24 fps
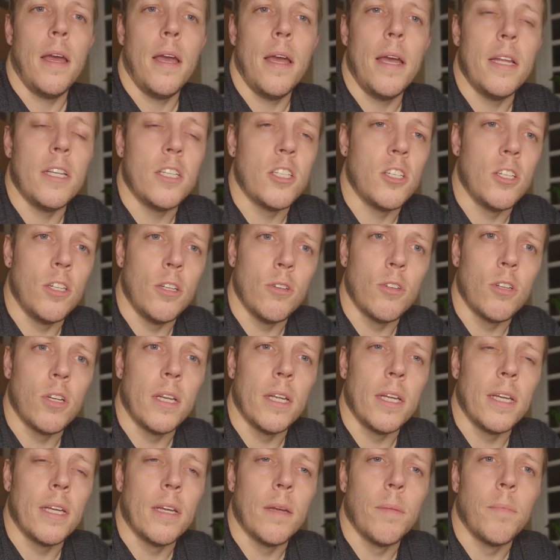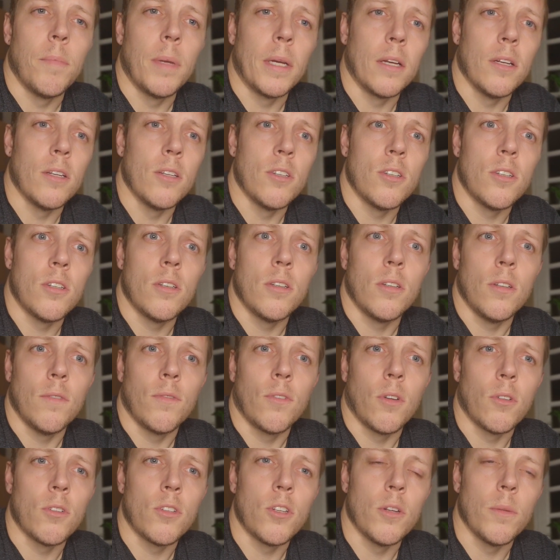it's usually because you've
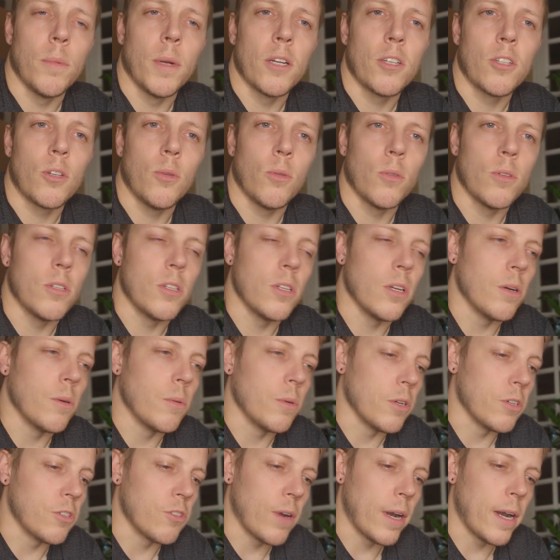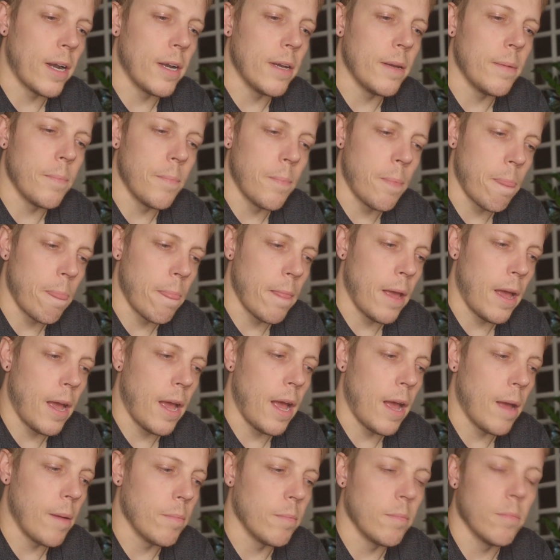got too much cortisol and adrenaline.
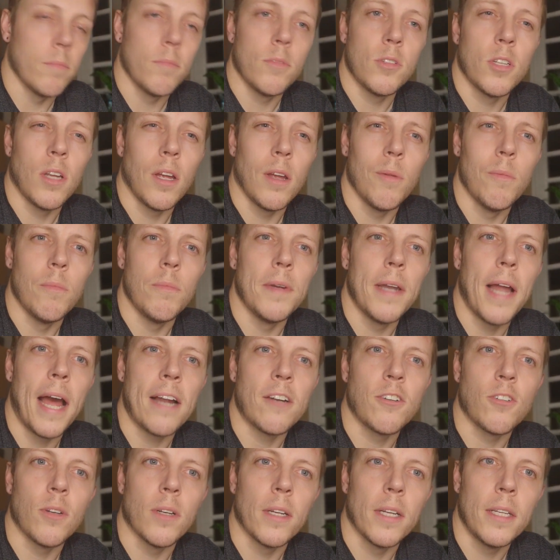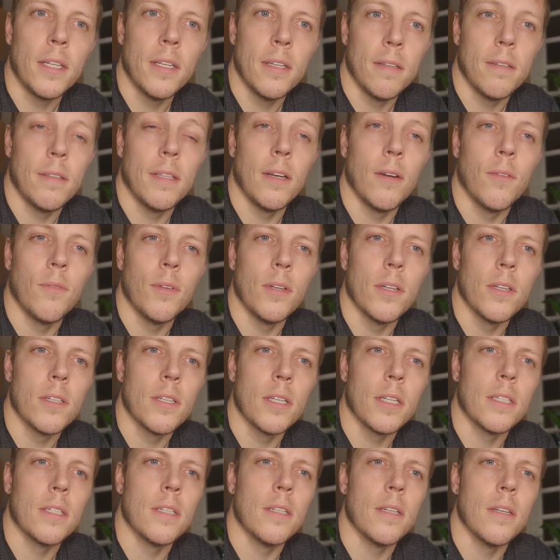Um, so naturally, the obvious
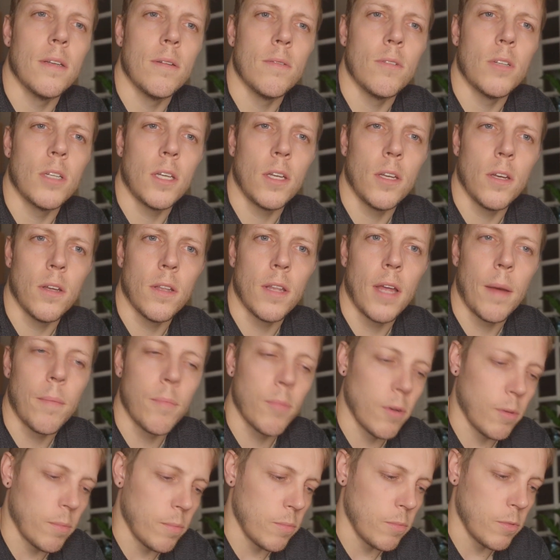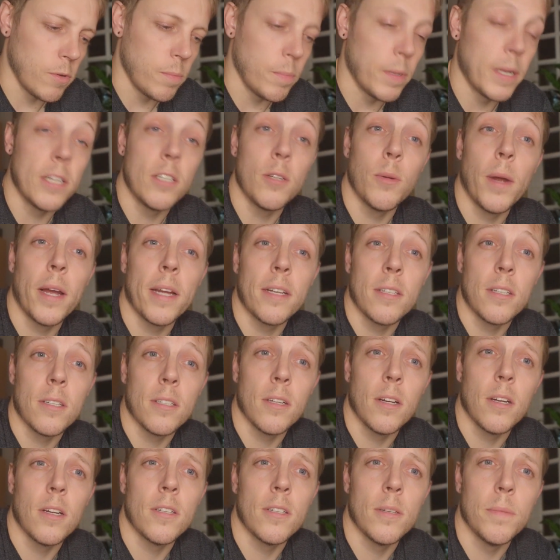thing to do to cure that problem would be to
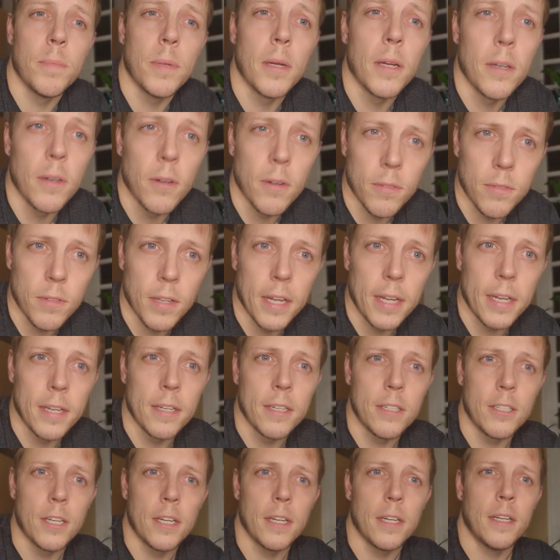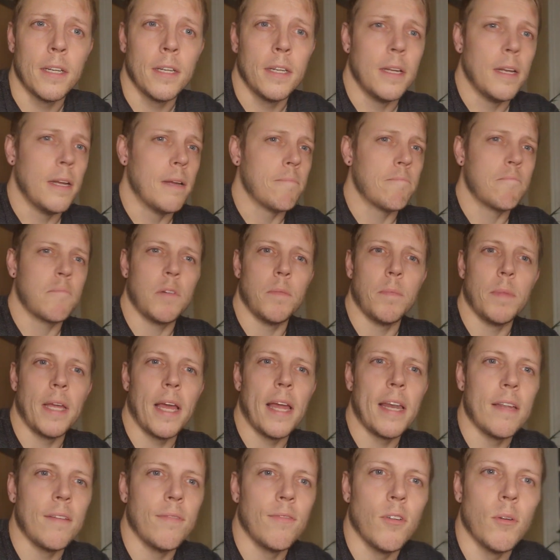exercise to burn off that energy. It can be
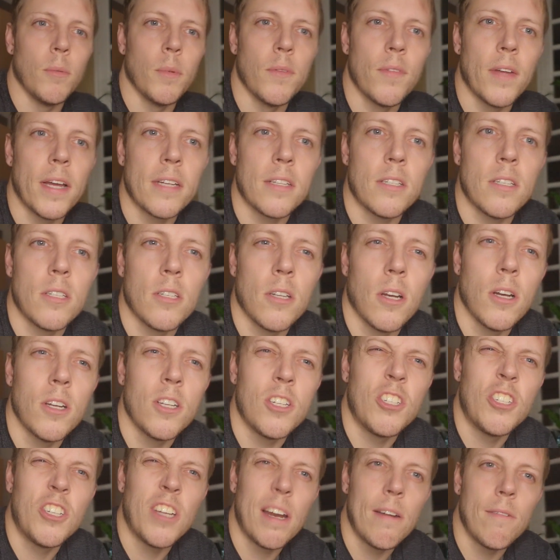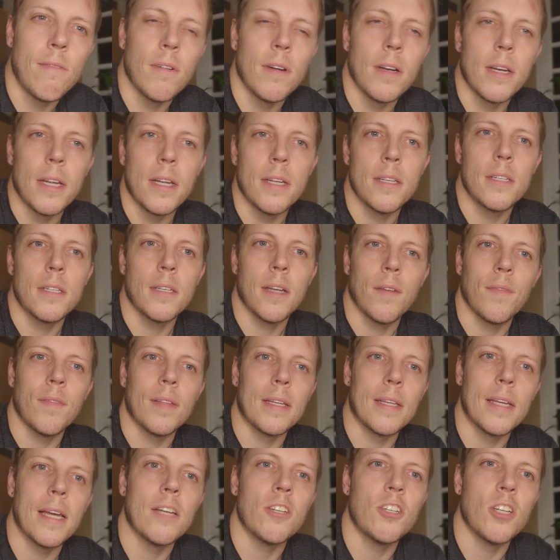any form of exercise. Generally, it's stuff that
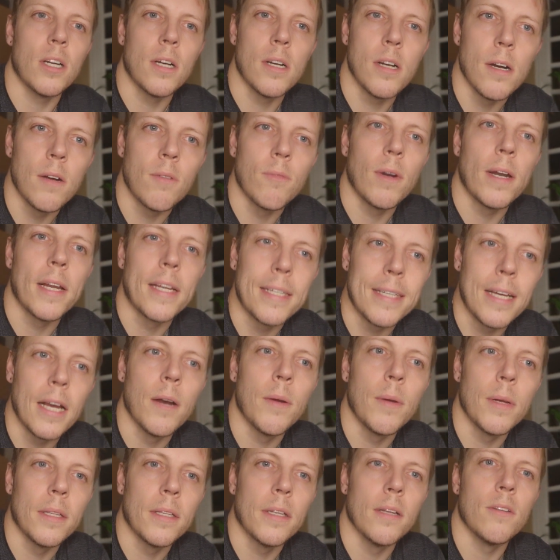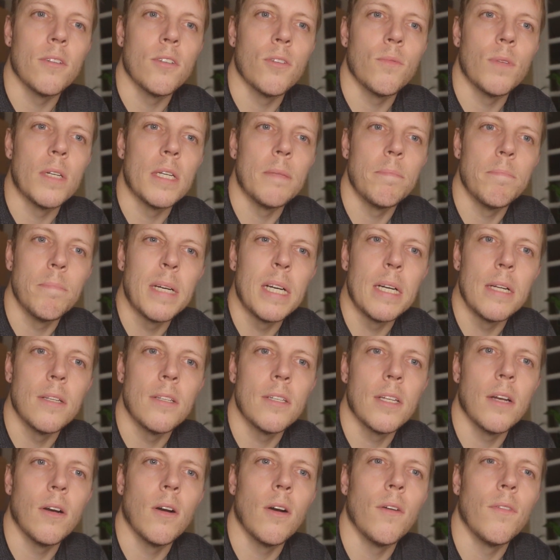gets your heart rate going, though, so really burns
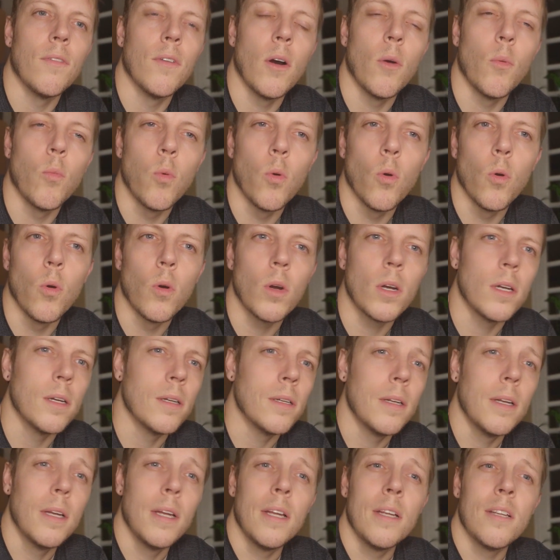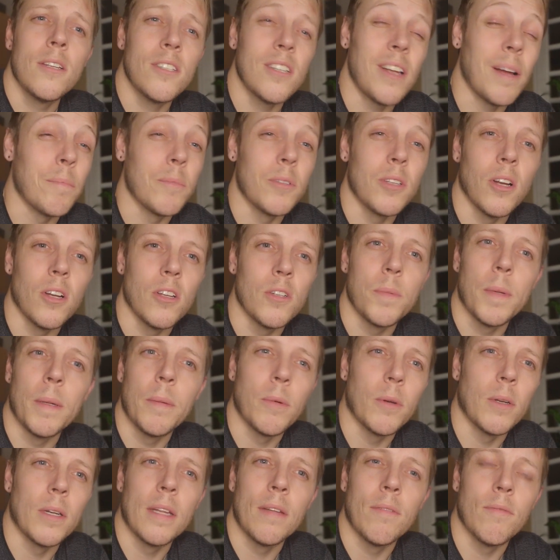it off. A walk. Sometimes people
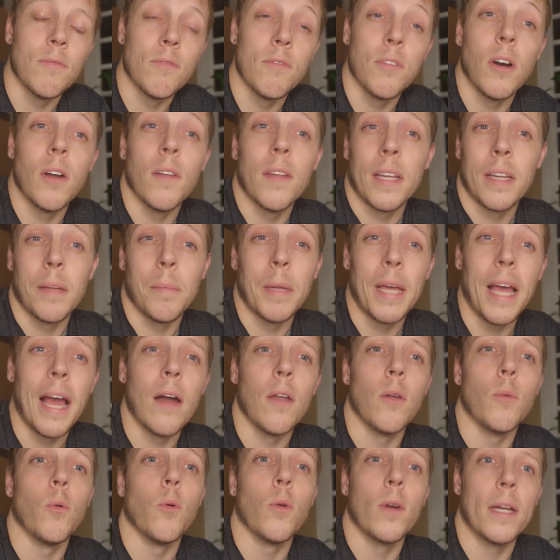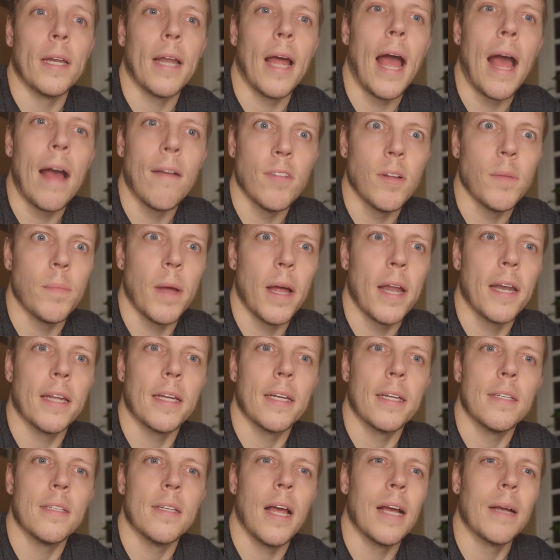can even find they can be out to walk and have a panic
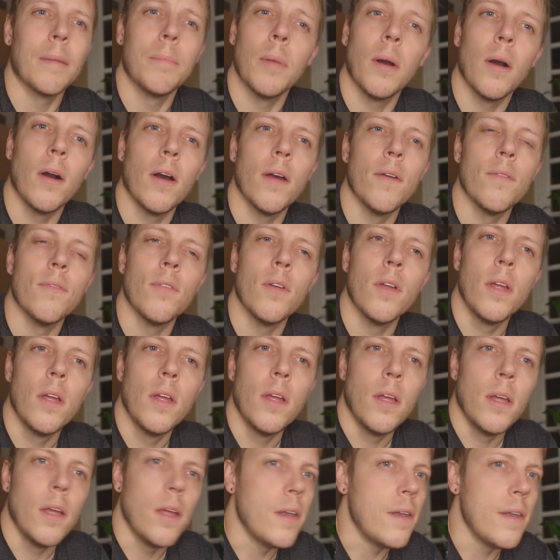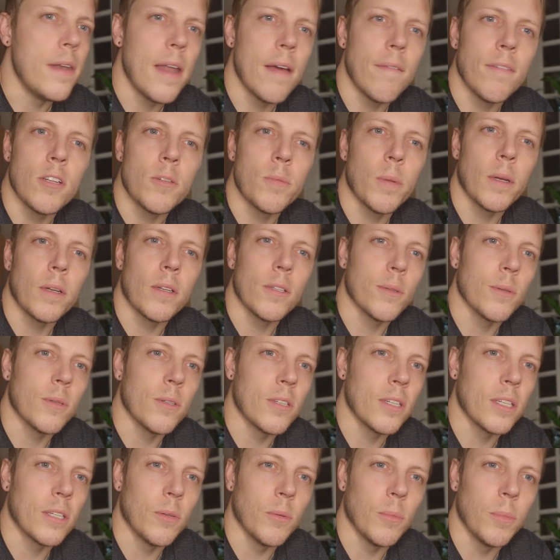attack, but I've never spoken to a
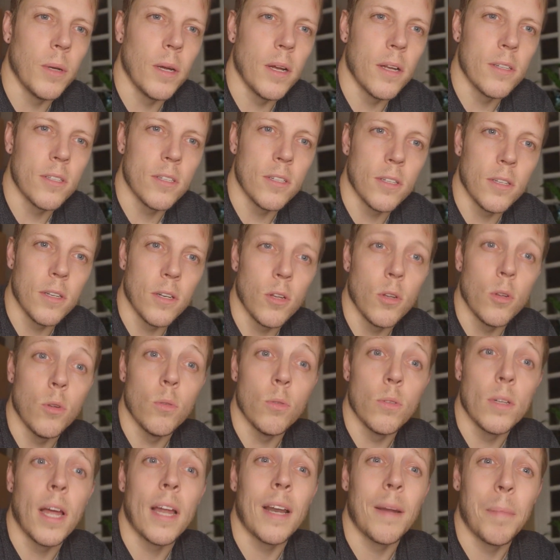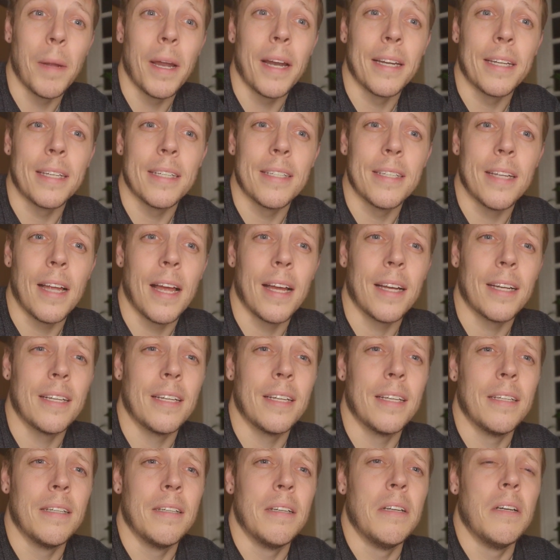single person who's had a panic attack
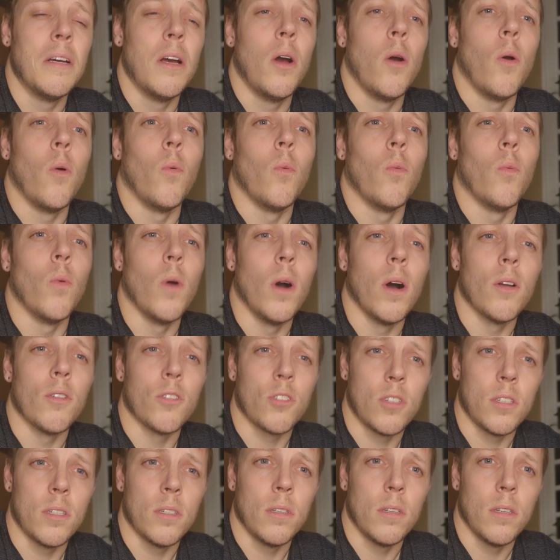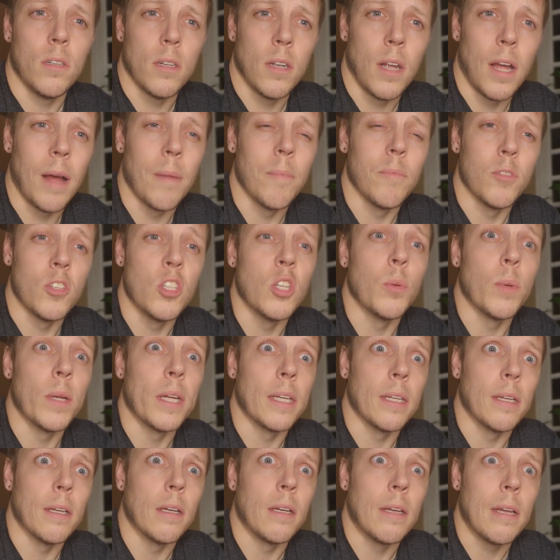whilst um,
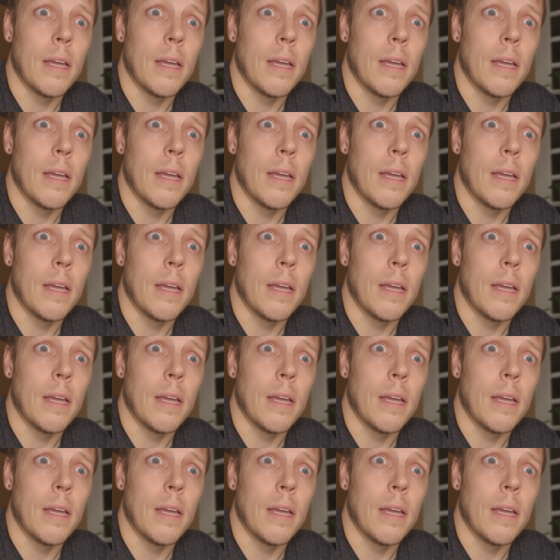doing